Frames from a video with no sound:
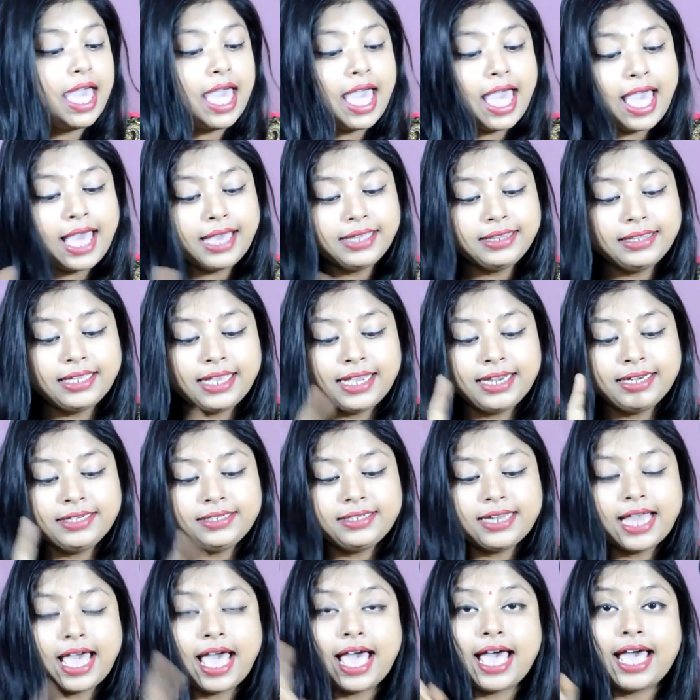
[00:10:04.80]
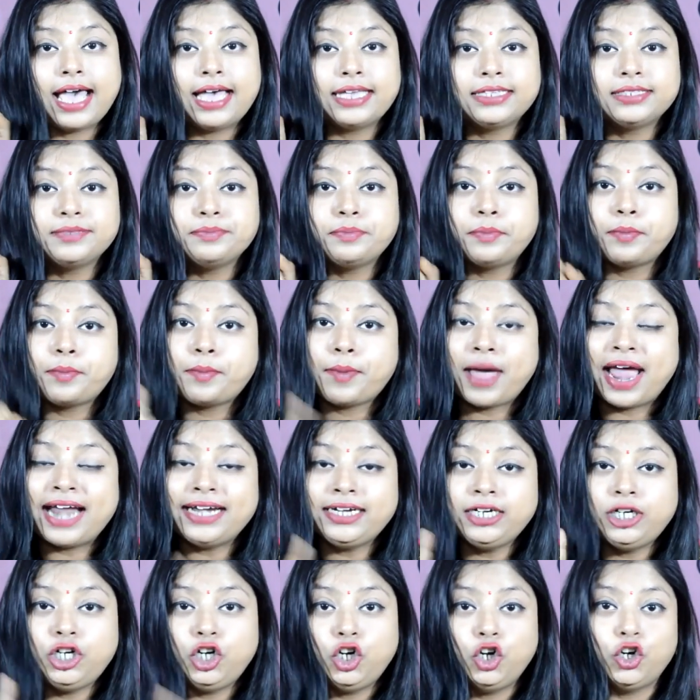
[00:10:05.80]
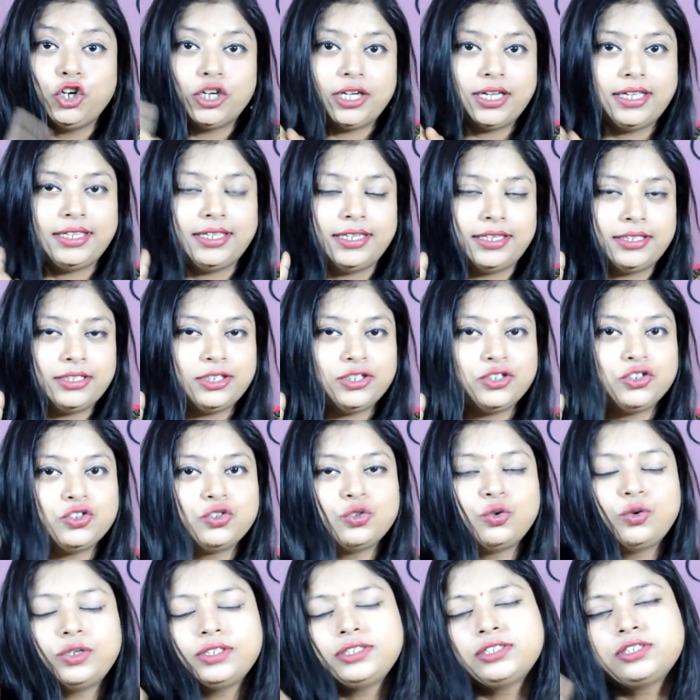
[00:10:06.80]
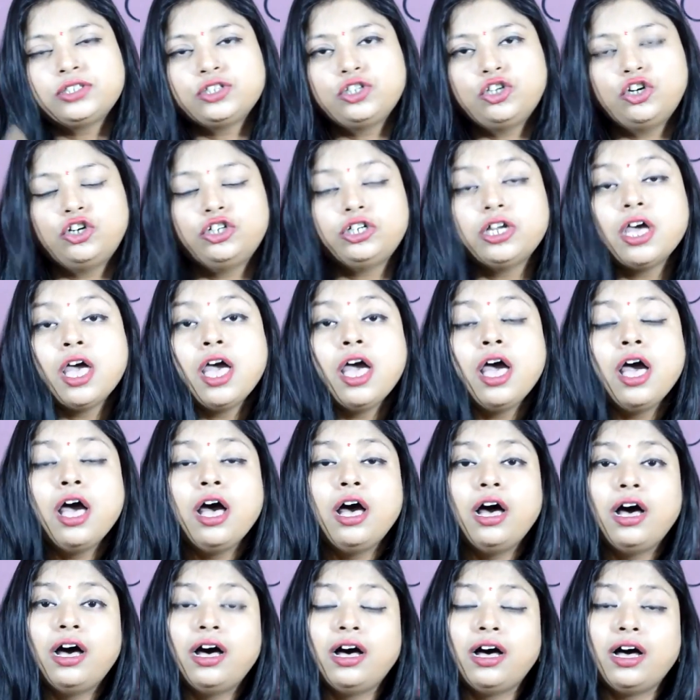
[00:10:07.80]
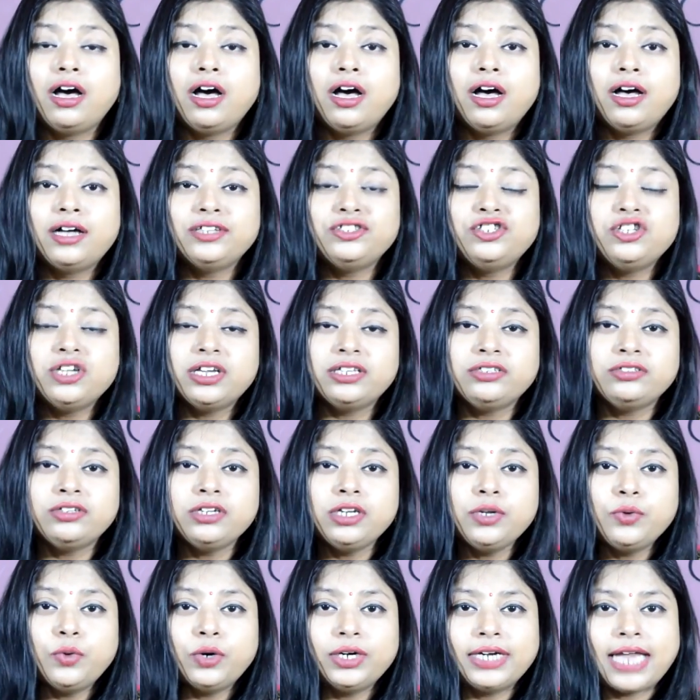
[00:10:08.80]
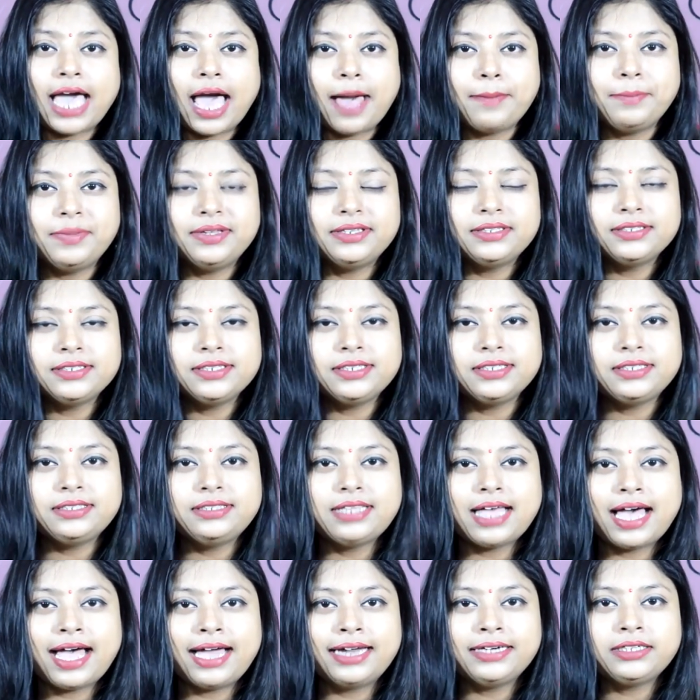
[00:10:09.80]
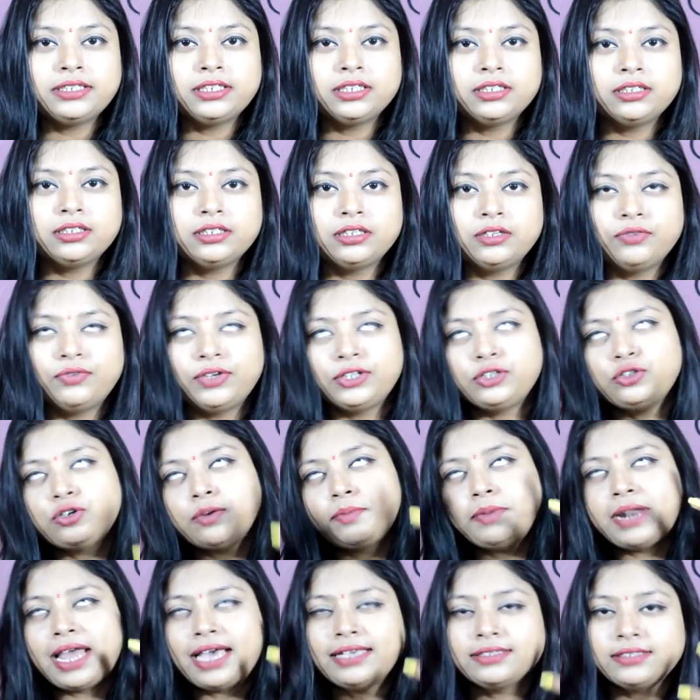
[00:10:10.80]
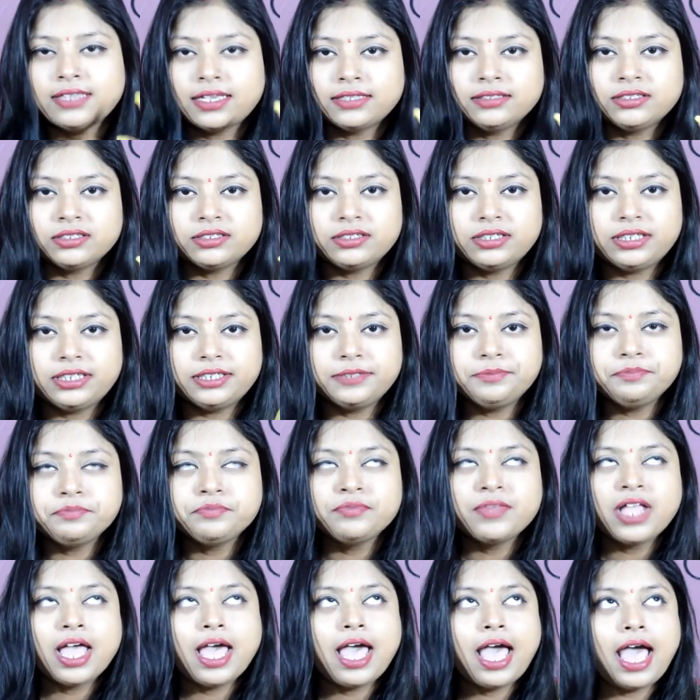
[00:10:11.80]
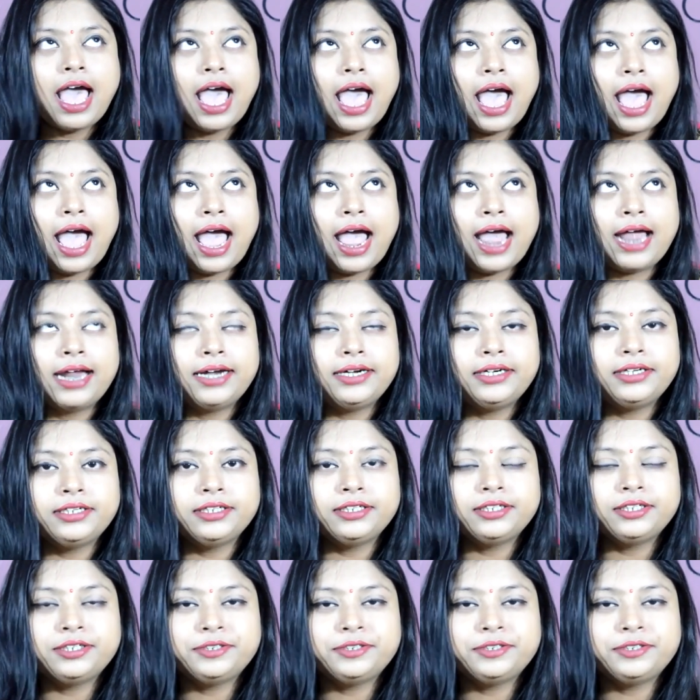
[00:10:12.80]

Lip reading: and it has matte look in it, so it's good. Generally what happens that when you apply sunscreen and